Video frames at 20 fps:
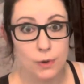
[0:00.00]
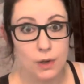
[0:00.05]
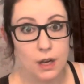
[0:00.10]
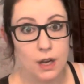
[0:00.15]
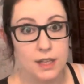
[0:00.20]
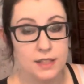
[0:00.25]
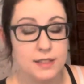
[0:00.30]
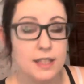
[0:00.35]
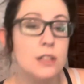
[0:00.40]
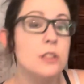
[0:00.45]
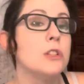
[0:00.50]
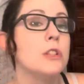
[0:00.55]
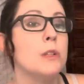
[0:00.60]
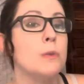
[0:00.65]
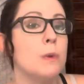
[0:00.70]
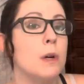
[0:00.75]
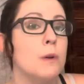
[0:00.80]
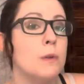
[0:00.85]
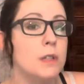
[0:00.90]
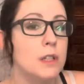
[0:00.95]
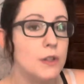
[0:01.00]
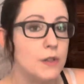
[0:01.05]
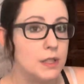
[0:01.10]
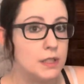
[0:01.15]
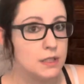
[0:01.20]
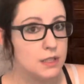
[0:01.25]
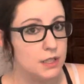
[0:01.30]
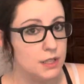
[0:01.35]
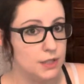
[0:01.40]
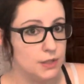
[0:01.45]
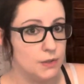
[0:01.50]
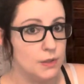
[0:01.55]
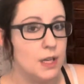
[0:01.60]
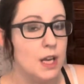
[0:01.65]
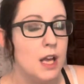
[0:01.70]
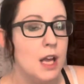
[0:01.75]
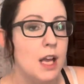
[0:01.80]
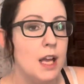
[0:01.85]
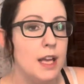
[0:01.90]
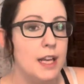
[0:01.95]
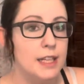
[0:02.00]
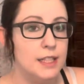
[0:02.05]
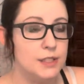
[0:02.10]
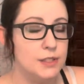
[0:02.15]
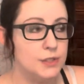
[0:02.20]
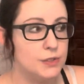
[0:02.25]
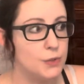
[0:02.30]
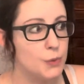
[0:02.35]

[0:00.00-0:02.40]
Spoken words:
essentially what we're going to do is